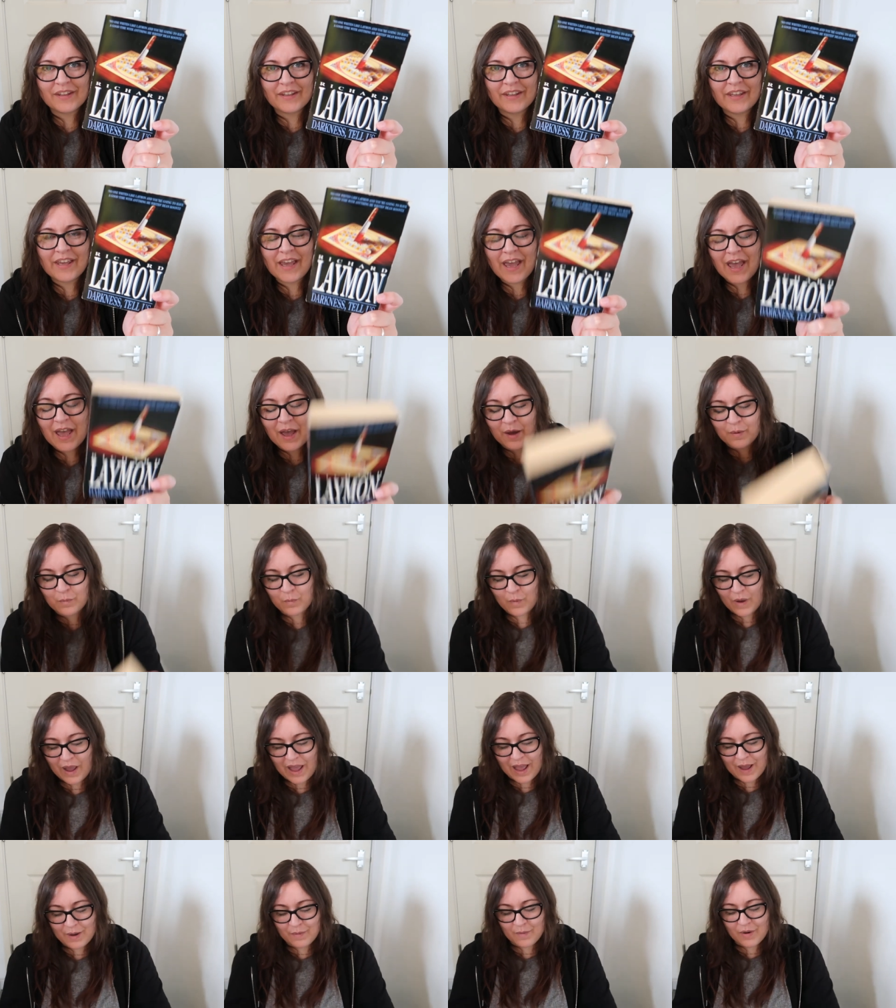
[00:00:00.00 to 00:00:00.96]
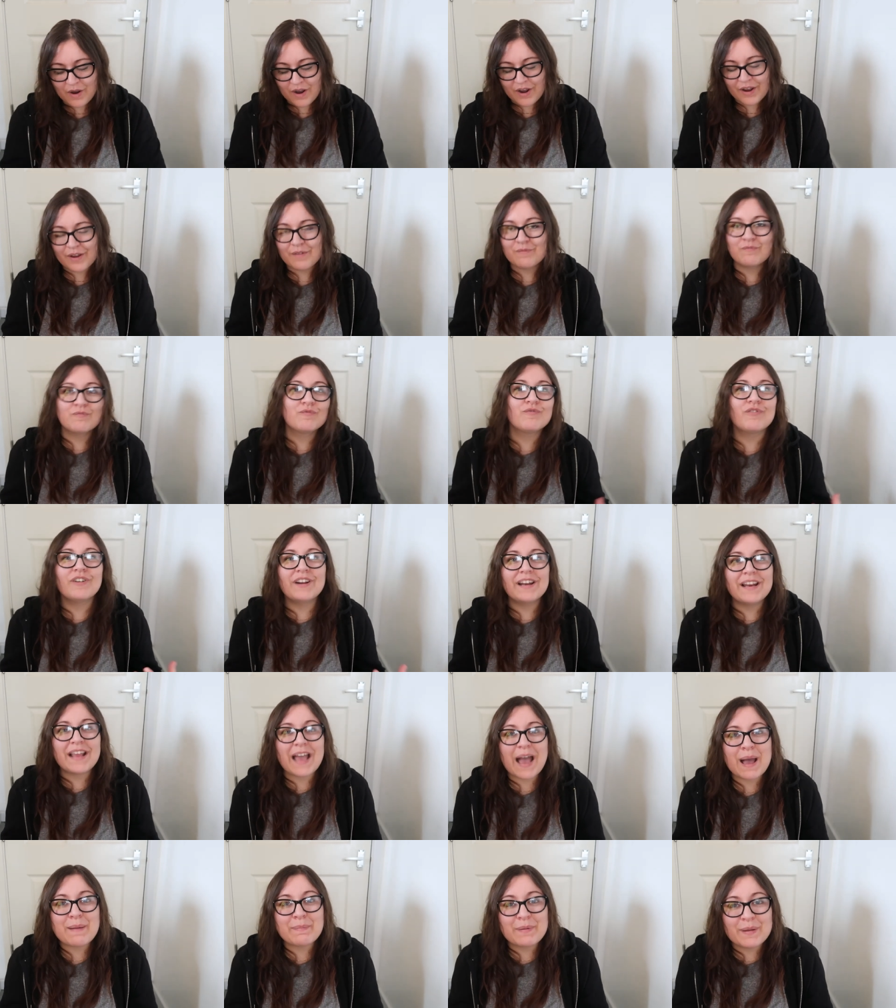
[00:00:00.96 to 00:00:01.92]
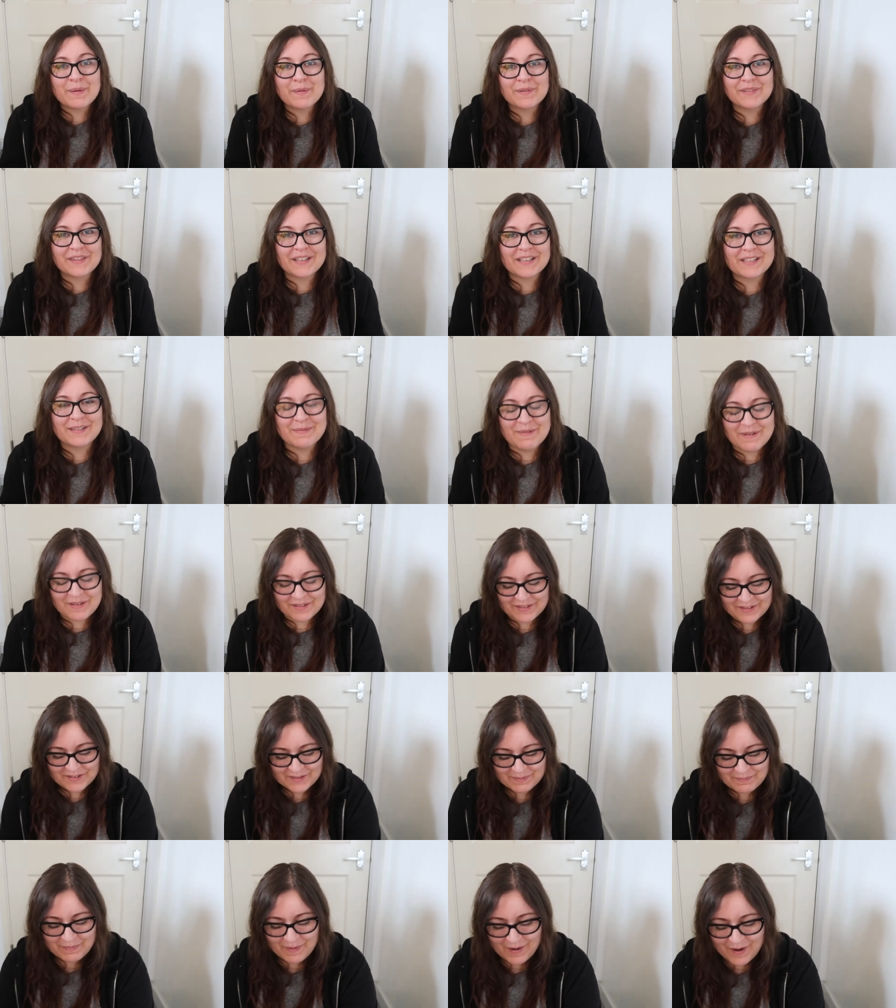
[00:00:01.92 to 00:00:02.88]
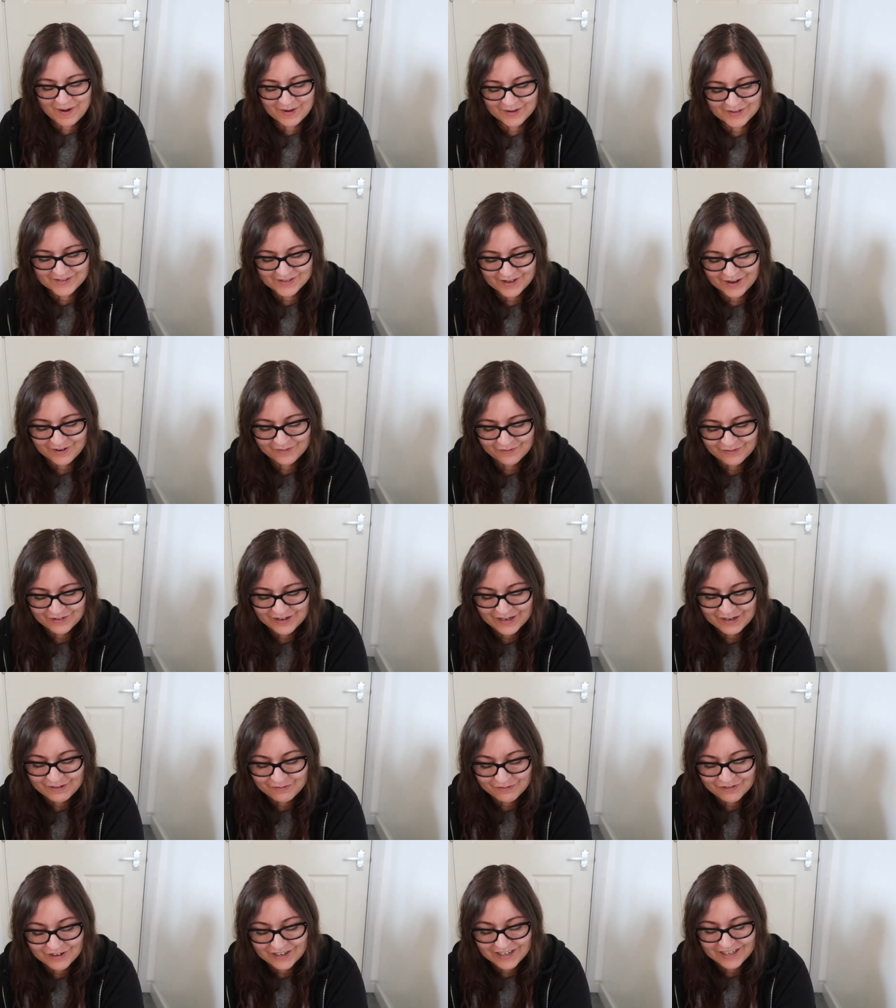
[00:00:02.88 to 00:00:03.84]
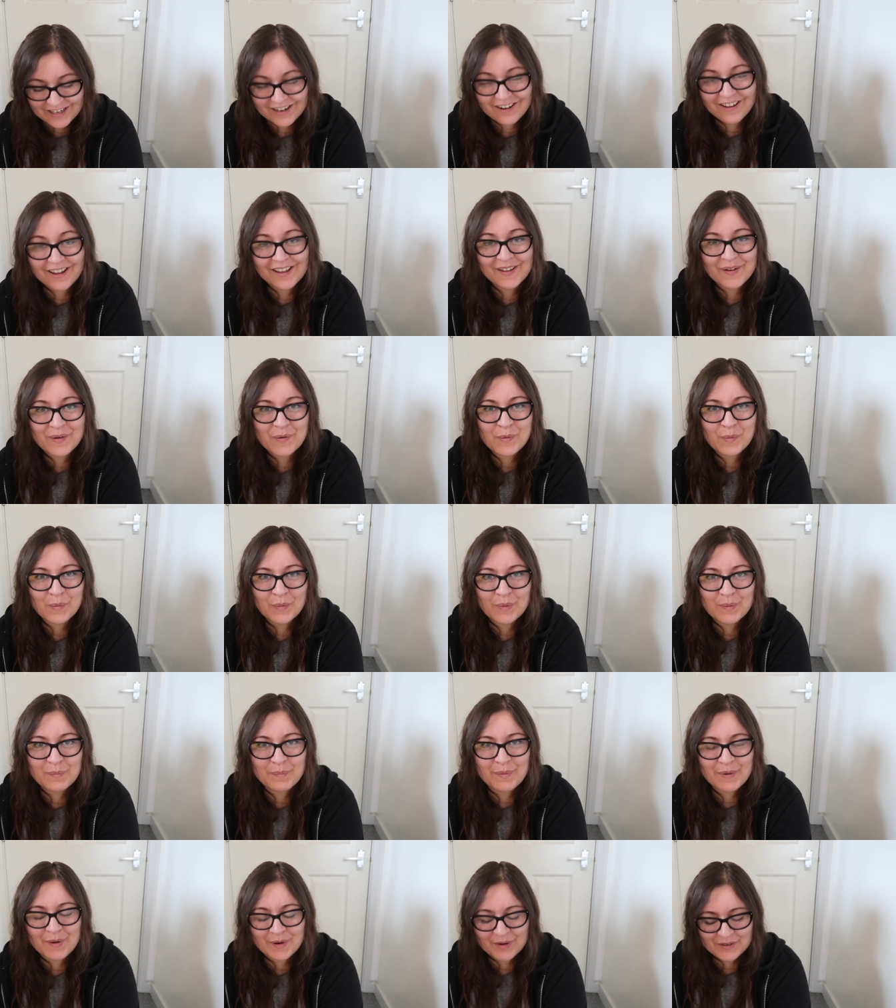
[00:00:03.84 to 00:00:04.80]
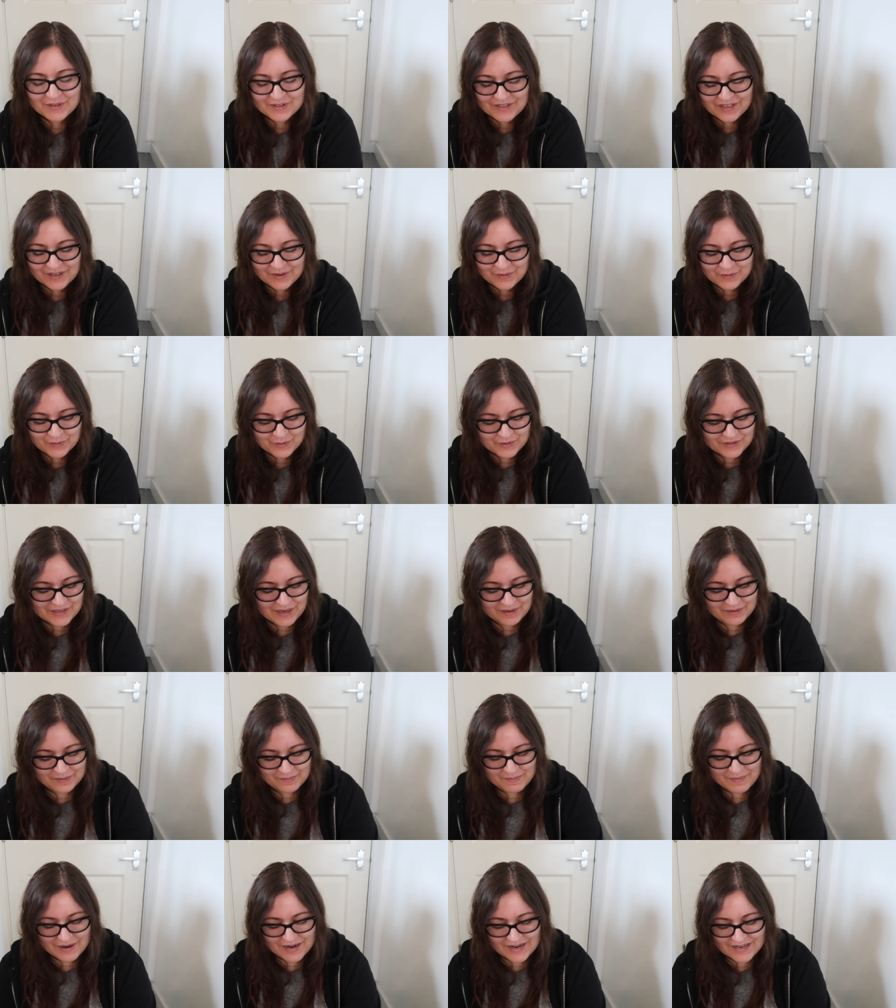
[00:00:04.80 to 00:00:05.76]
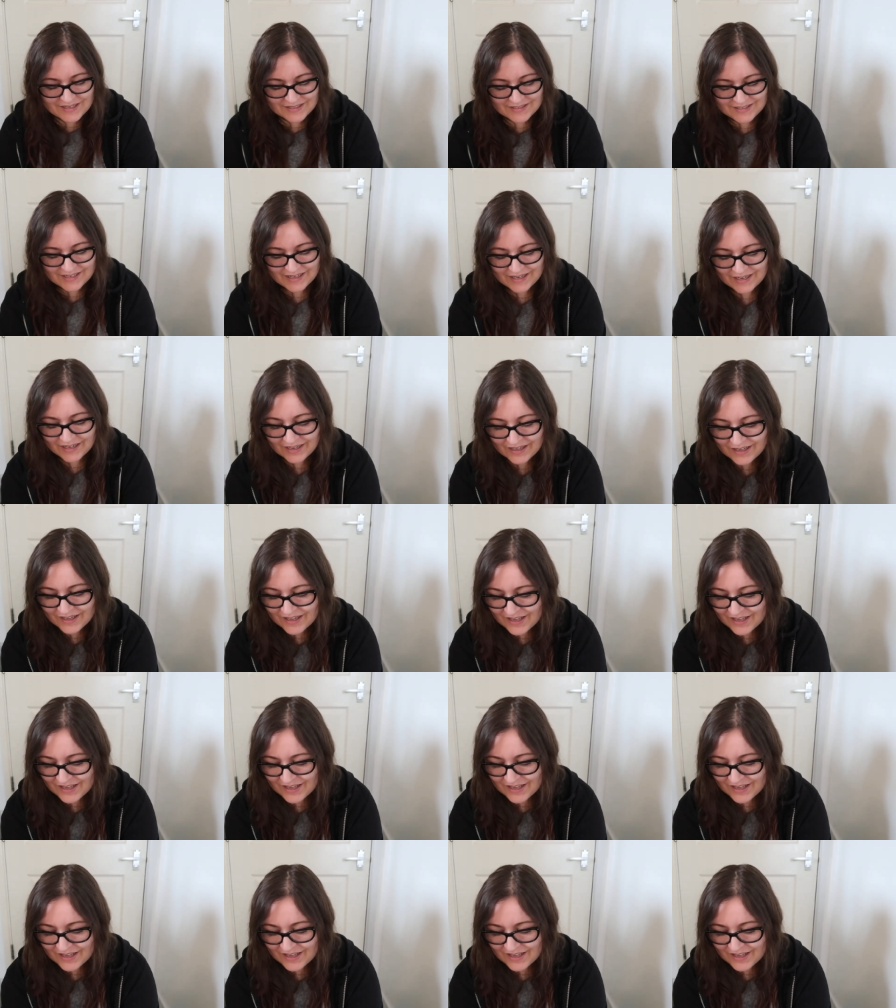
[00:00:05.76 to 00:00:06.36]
yeah, wow, I'm really happy with this month's box. I really, really like all the books. They all sound amazing.